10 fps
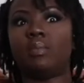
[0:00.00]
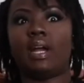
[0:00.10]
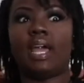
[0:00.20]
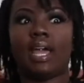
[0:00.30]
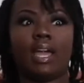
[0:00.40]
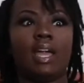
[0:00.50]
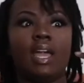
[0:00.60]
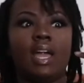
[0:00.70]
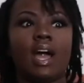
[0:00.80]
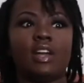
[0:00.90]
hair,
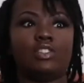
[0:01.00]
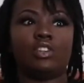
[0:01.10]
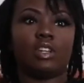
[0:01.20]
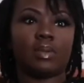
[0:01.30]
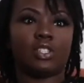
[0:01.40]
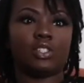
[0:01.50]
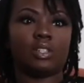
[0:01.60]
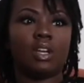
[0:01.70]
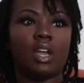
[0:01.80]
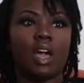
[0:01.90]
as you can imagine.
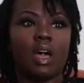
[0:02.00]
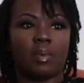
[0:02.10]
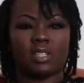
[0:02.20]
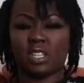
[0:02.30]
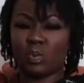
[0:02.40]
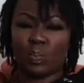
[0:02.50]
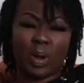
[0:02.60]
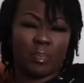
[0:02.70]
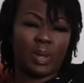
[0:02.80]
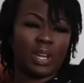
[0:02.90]
Because I used
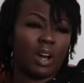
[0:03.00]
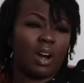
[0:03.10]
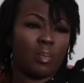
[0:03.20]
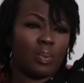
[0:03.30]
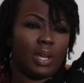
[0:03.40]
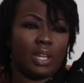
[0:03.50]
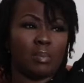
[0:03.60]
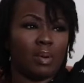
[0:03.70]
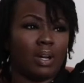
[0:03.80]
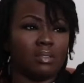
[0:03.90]
to pin it up, put it in a
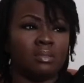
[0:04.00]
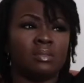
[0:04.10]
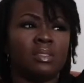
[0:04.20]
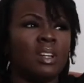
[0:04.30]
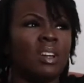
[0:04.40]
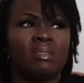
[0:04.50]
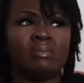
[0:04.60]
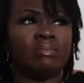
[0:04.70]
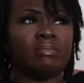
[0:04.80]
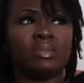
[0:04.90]
bun,
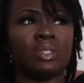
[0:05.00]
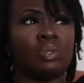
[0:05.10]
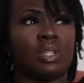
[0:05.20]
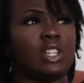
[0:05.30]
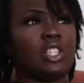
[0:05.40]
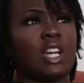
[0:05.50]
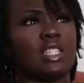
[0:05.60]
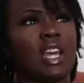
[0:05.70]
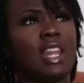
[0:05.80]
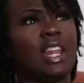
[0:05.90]
all that jazz.
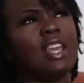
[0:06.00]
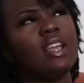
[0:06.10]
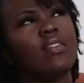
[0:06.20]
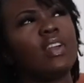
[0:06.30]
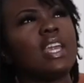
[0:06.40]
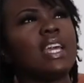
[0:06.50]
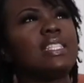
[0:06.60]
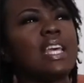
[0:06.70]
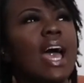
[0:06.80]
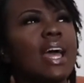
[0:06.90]
And then I think year
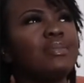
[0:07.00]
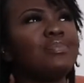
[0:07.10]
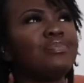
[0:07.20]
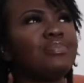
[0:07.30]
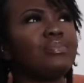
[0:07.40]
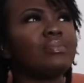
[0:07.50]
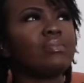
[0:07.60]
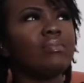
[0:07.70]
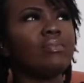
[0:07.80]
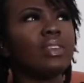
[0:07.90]
10,
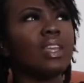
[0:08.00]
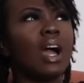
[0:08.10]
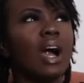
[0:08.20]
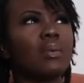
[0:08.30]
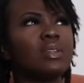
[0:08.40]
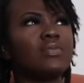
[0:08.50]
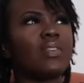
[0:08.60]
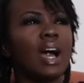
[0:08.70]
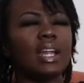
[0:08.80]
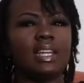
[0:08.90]
I was
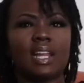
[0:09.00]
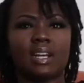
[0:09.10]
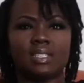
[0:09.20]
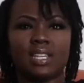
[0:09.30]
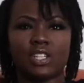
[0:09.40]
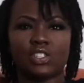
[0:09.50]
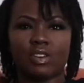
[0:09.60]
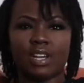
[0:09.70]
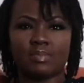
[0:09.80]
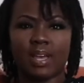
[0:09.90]
finally allowed to
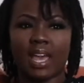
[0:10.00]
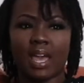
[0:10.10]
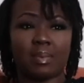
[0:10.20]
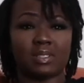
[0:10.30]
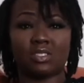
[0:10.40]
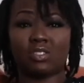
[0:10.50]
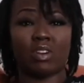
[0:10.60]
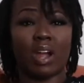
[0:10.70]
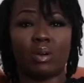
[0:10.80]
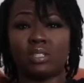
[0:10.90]
texturize my hair because I used to
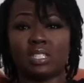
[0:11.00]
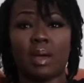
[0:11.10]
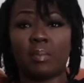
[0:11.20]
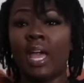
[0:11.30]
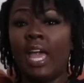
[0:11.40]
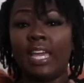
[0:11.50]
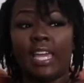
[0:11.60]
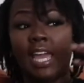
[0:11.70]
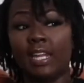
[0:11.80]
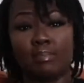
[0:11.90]
cry all the time
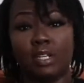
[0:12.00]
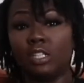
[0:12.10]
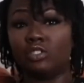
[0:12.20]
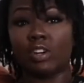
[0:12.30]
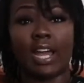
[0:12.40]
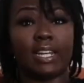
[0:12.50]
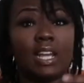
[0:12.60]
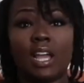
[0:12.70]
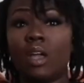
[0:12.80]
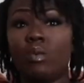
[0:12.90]
getting it blow dried,
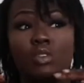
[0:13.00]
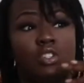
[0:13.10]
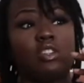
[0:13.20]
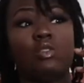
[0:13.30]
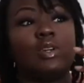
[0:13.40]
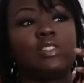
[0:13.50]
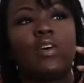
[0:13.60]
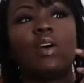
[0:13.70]
which it almost felt